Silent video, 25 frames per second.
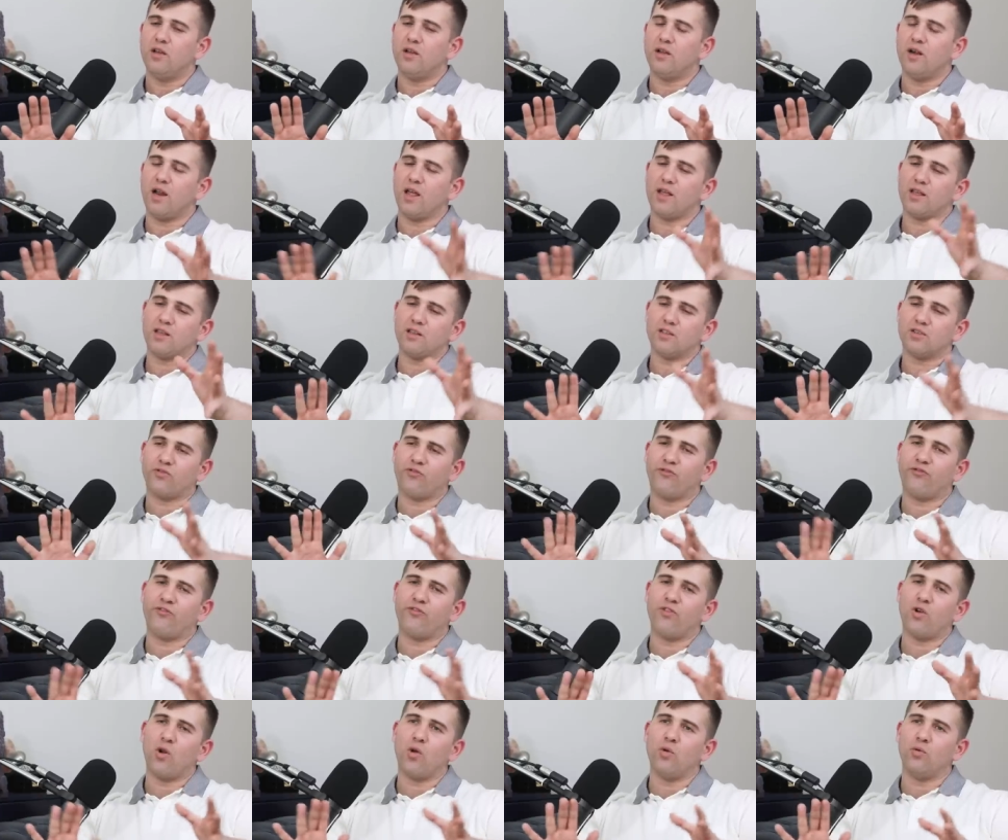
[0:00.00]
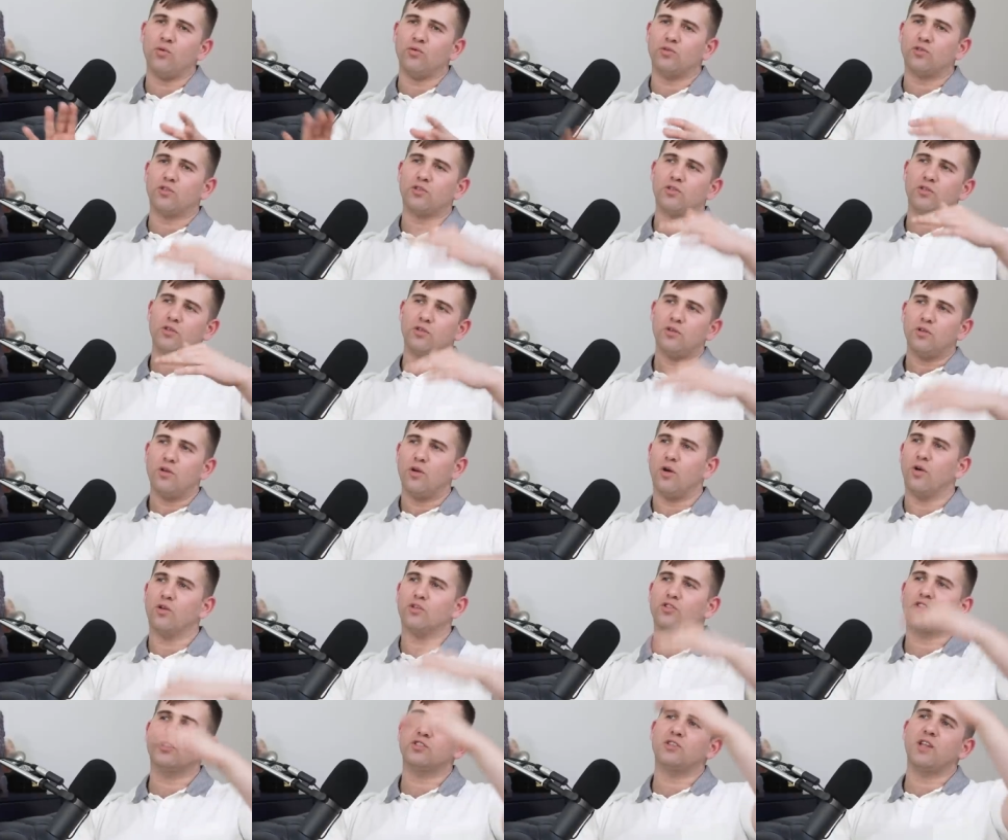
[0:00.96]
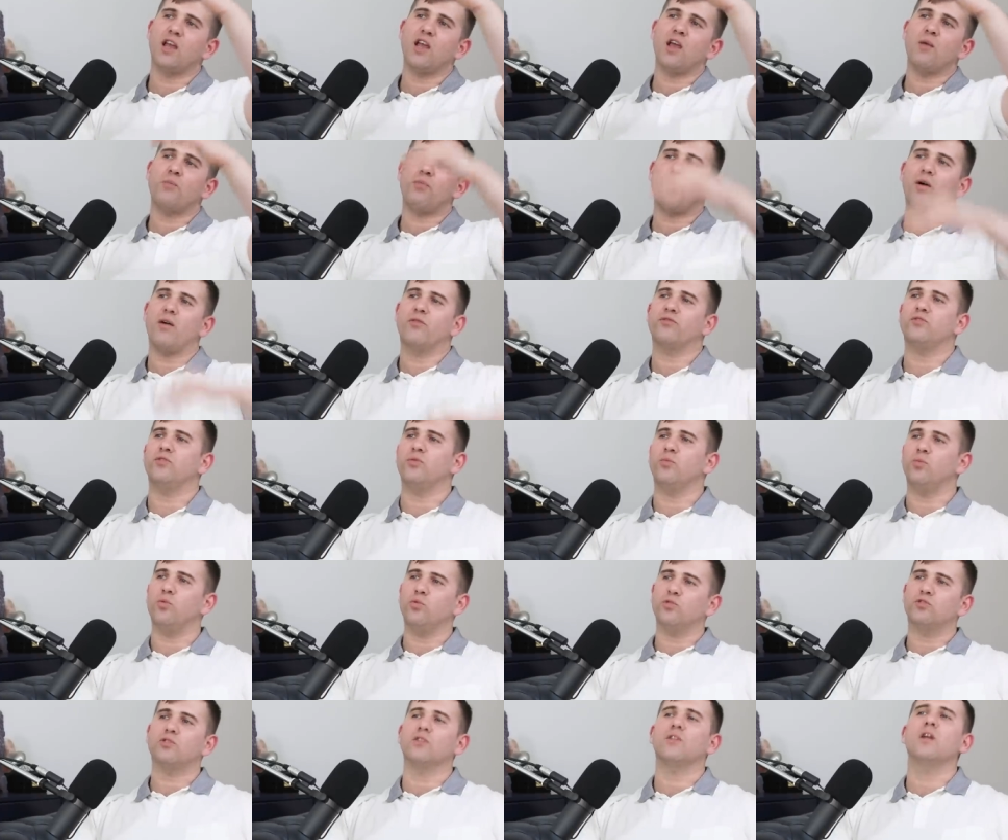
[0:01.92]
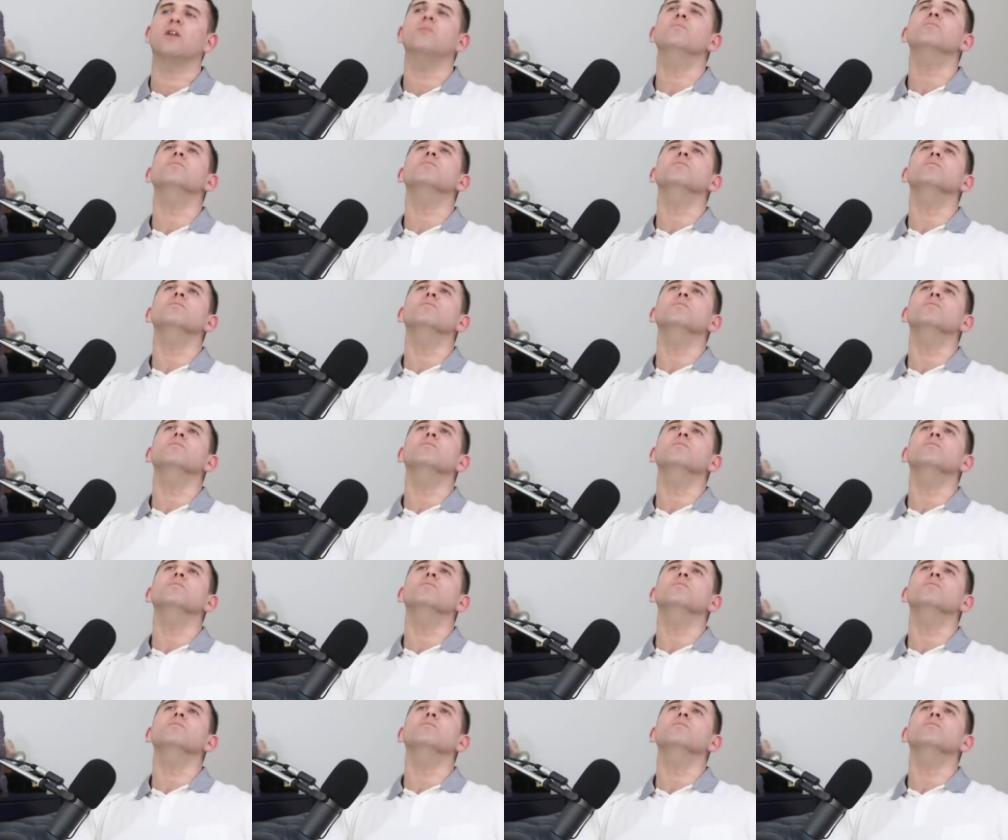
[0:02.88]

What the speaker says: like float or stay above the water. Like